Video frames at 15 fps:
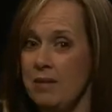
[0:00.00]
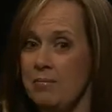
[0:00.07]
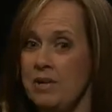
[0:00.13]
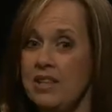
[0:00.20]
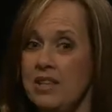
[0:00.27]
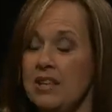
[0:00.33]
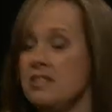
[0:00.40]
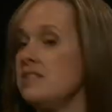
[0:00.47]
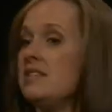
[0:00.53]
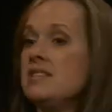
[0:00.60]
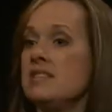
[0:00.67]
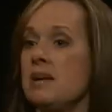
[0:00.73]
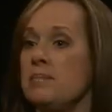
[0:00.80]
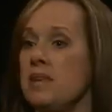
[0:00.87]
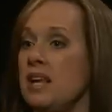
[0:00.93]
I mean, this is
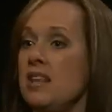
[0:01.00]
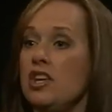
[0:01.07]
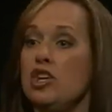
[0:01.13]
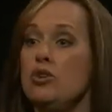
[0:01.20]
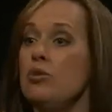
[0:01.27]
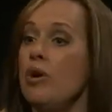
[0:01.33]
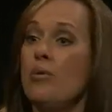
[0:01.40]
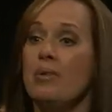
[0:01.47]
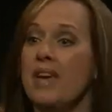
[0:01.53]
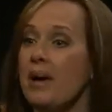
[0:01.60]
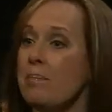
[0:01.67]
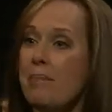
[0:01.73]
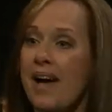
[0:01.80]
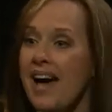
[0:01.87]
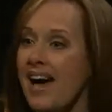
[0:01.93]
something you don't
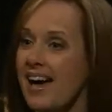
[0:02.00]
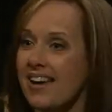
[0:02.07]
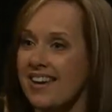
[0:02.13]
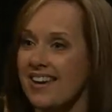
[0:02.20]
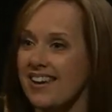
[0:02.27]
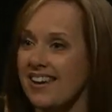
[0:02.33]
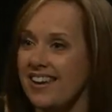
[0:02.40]
get back.